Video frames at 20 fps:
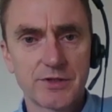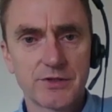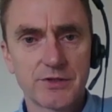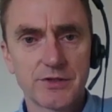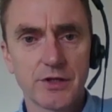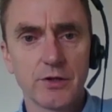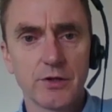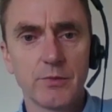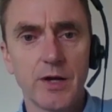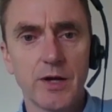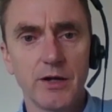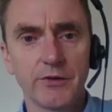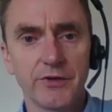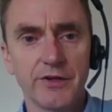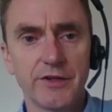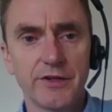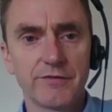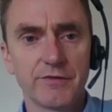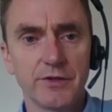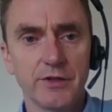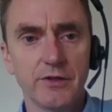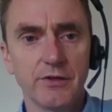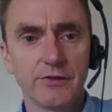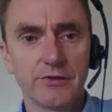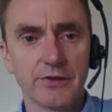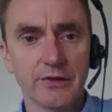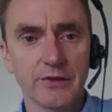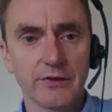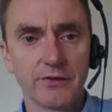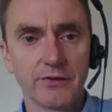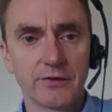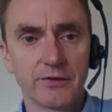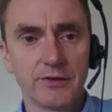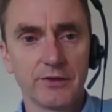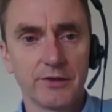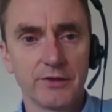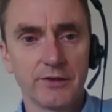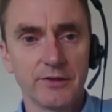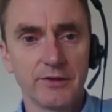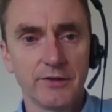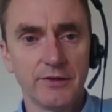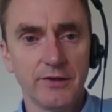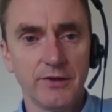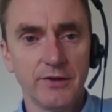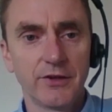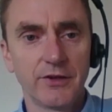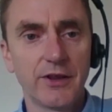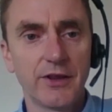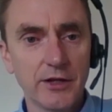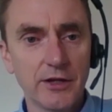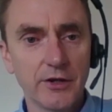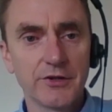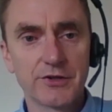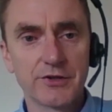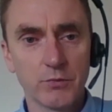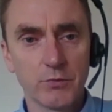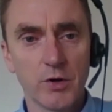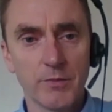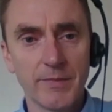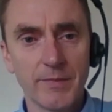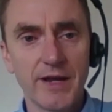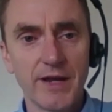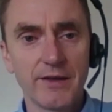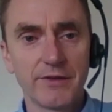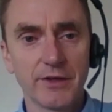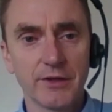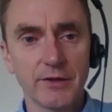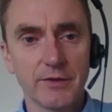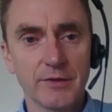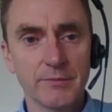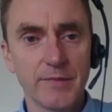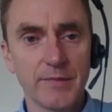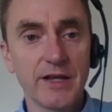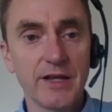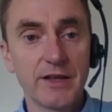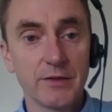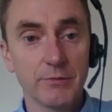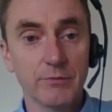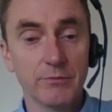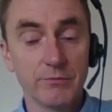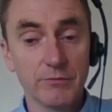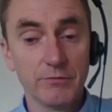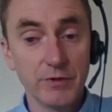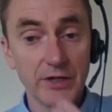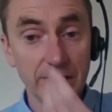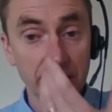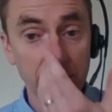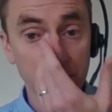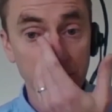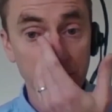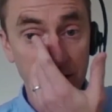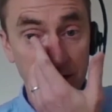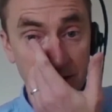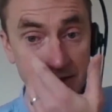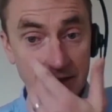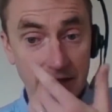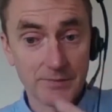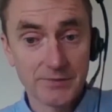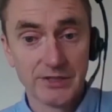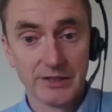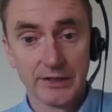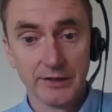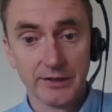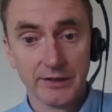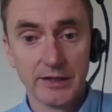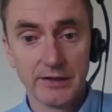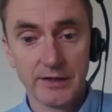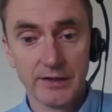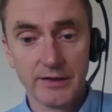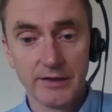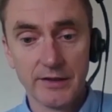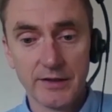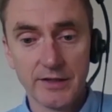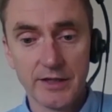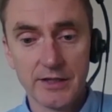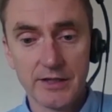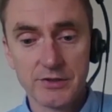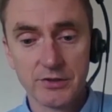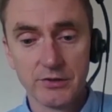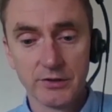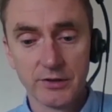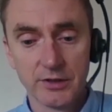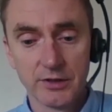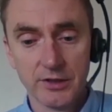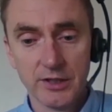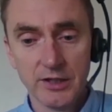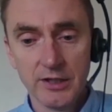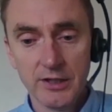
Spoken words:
so well to different uses. So they looked at what made them really good at adapting, and then they took